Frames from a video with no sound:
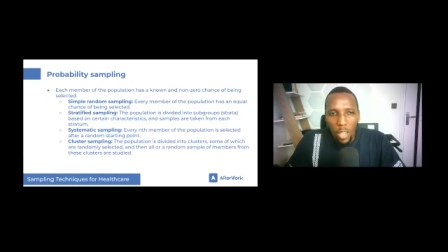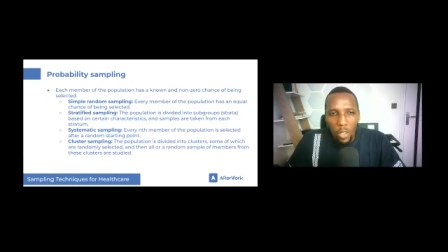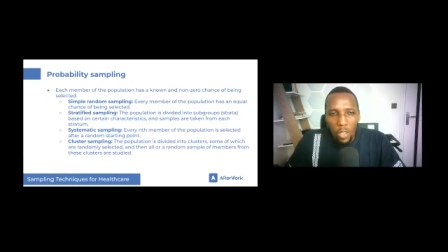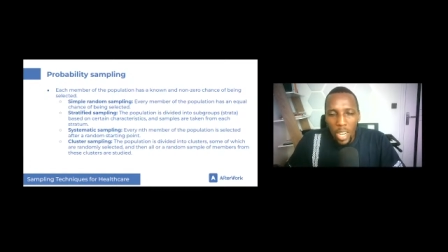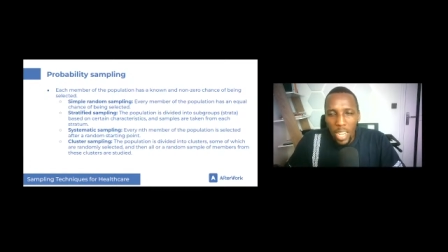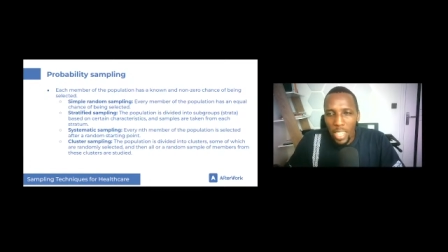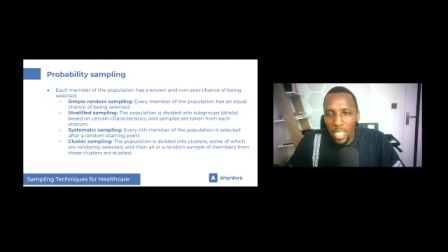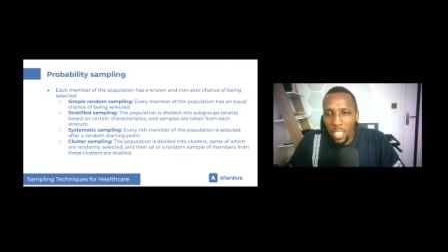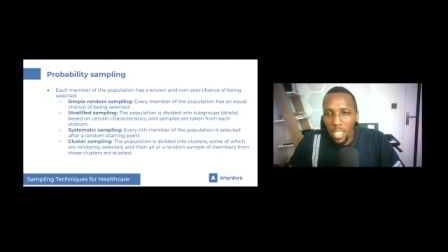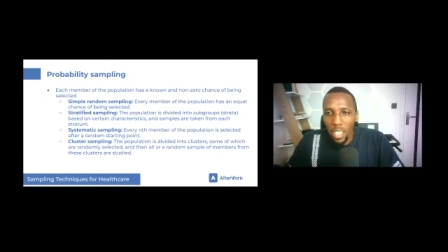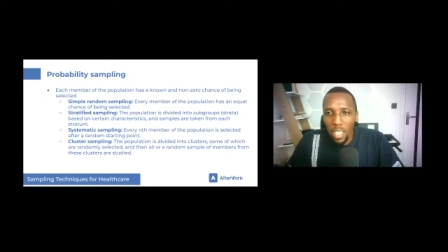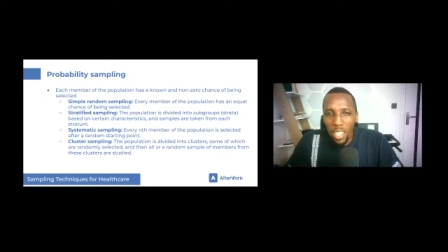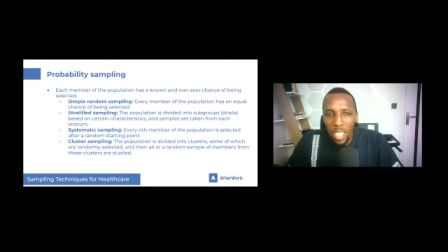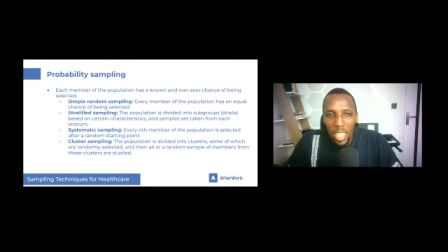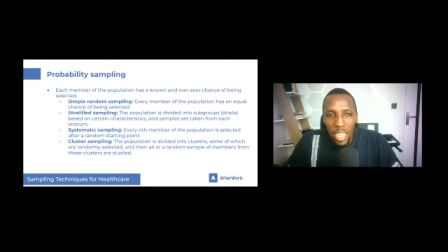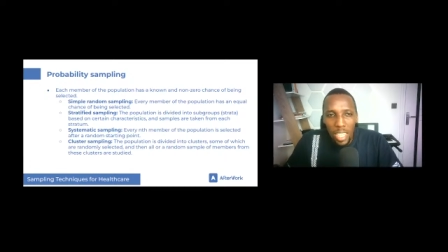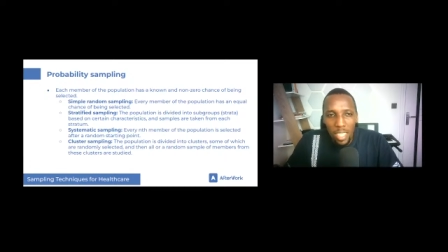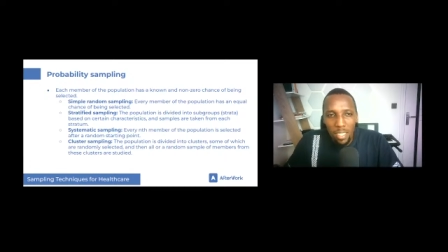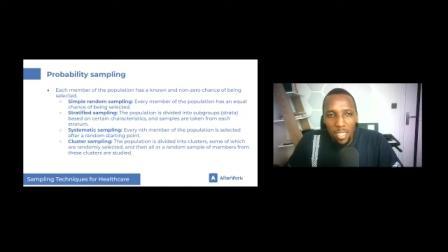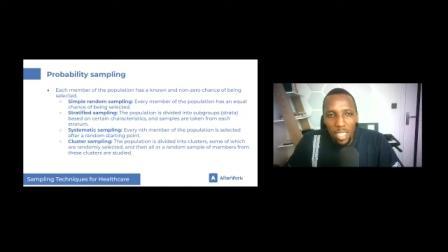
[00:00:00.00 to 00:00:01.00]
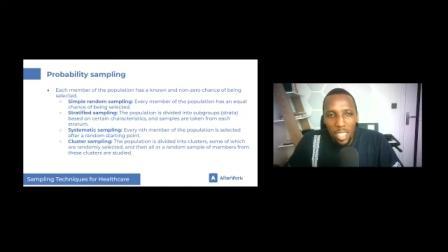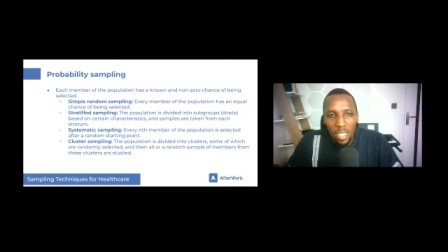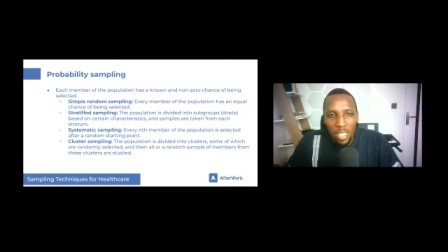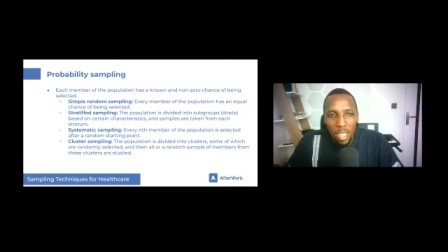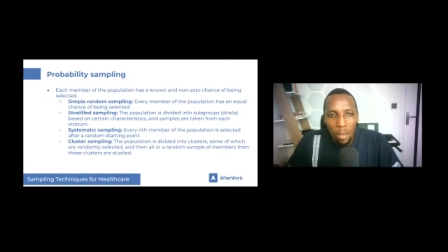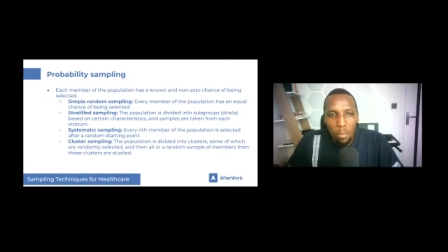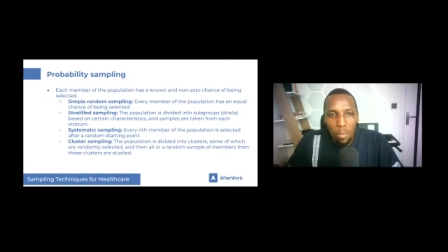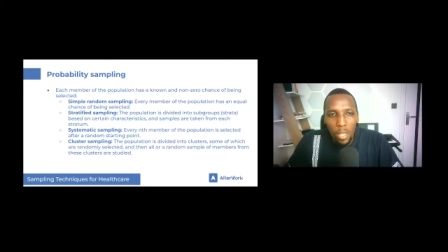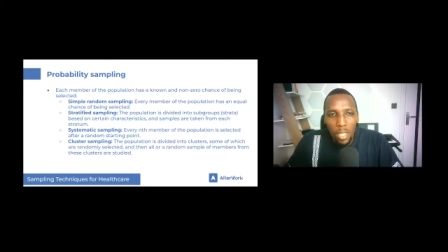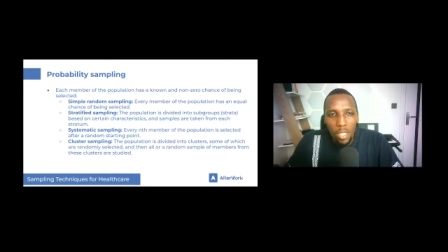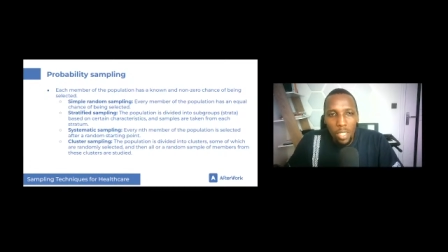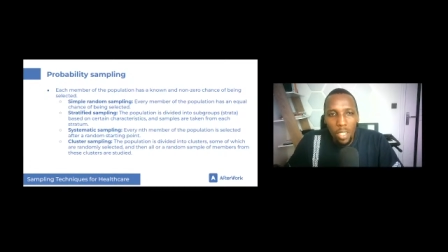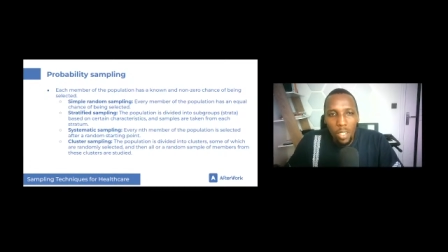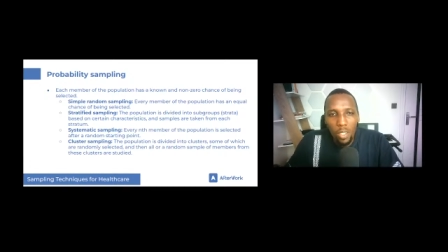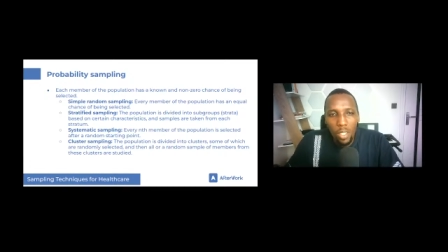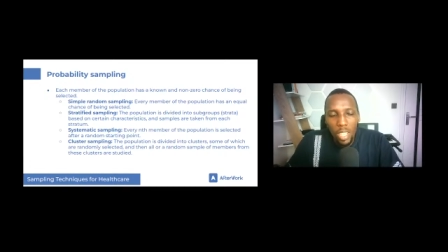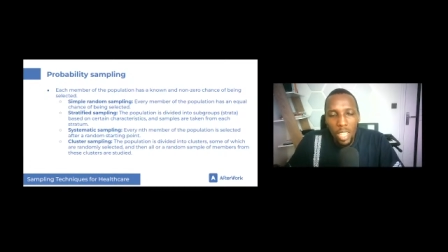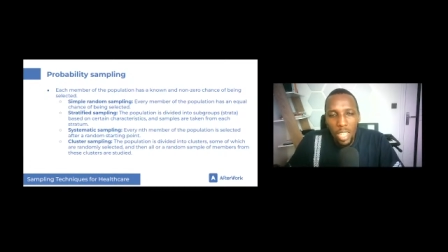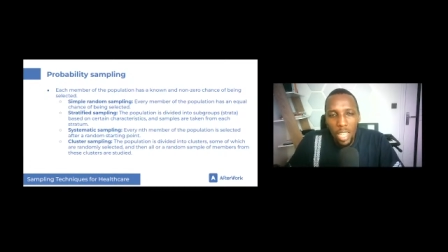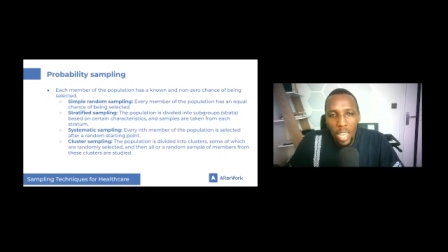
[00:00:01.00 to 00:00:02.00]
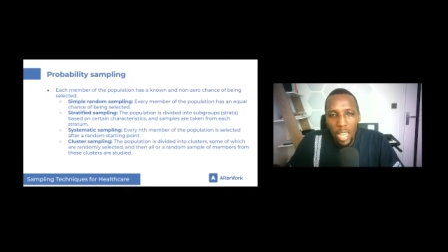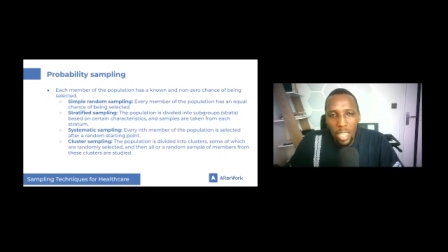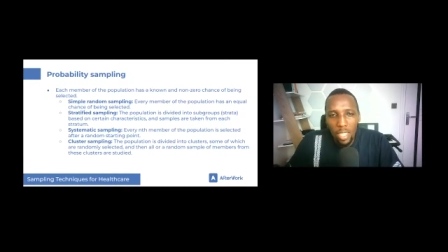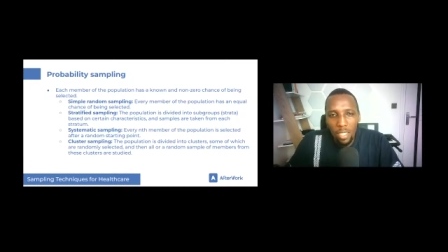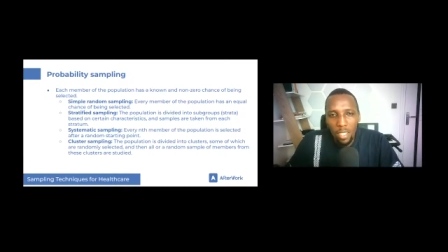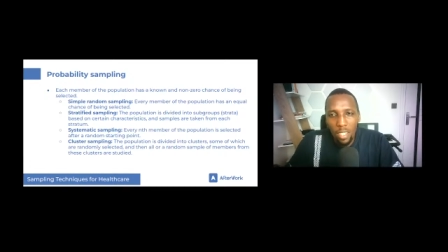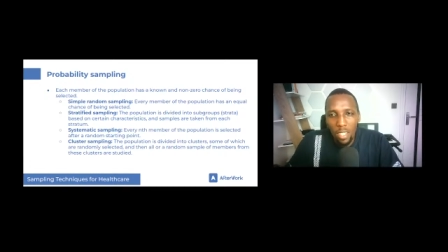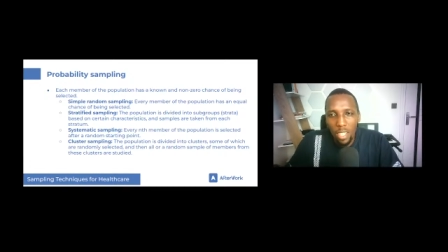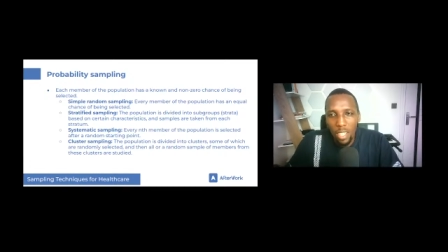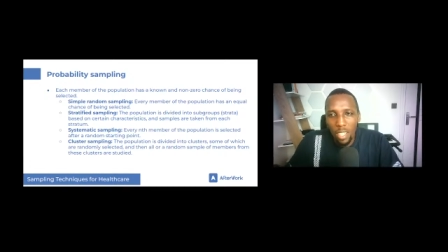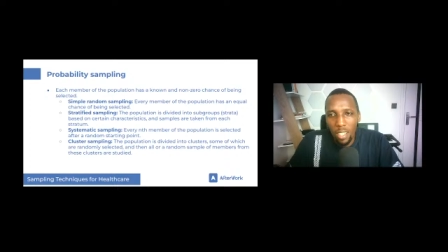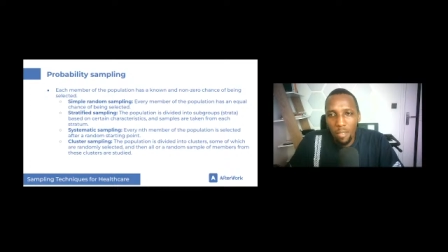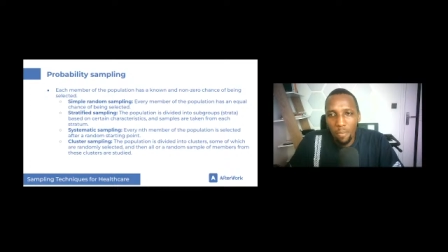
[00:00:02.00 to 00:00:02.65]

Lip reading: All right, cluster sampling on the other hand,